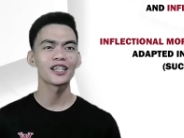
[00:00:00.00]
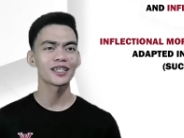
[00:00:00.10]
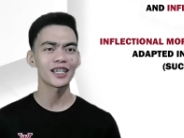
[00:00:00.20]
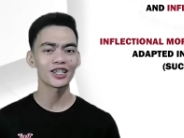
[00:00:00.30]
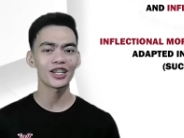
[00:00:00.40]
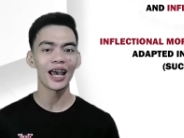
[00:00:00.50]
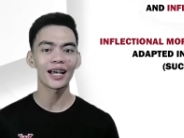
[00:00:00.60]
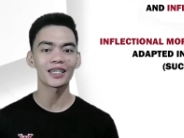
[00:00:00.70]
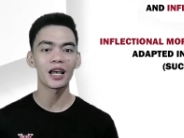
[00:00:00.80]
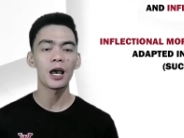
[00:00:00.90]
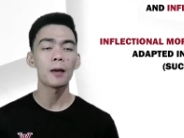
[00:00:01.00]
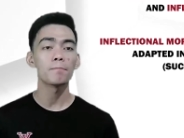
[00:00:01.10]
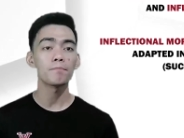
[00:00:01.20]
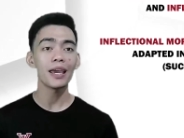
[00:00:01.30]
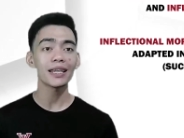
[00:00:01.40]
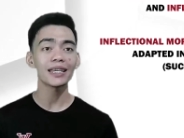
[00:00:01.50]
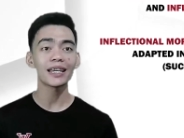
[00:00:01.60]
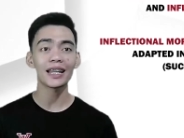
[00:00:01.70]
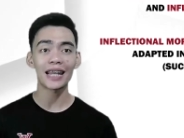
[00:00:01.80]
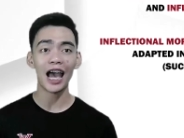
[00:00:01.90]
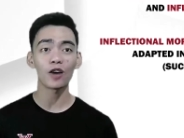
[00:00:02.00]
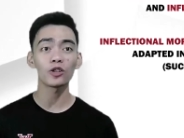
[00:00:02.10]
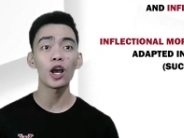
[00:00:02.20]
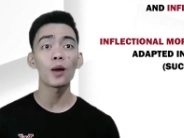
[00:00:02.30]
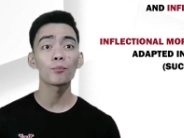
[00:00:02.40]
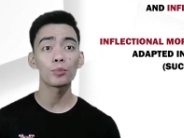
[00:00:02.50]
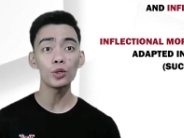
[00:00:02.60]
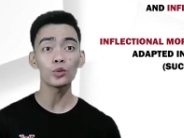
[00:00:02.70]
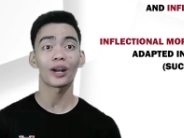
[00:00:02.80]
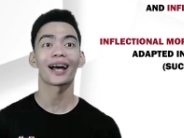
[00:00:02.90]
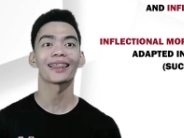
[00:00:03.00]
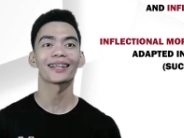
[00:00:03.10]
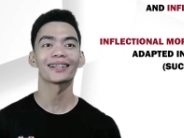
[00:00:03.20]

such as making a noun plural.